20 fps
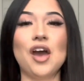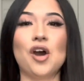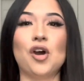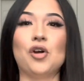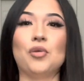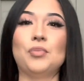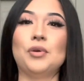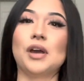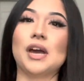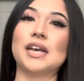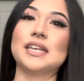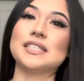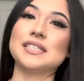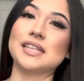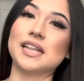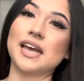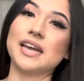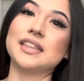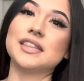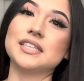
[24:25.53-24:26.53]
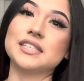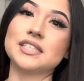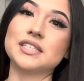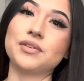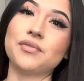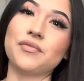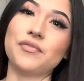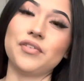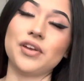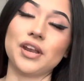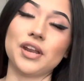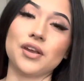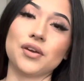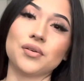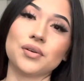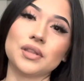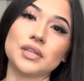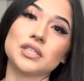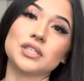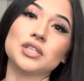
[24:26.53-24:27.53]
Hope you guys like this video
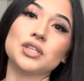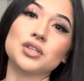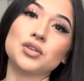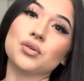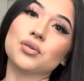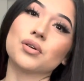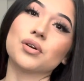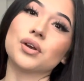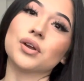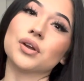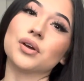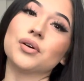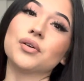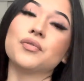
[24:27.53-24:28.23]
and this tutorial.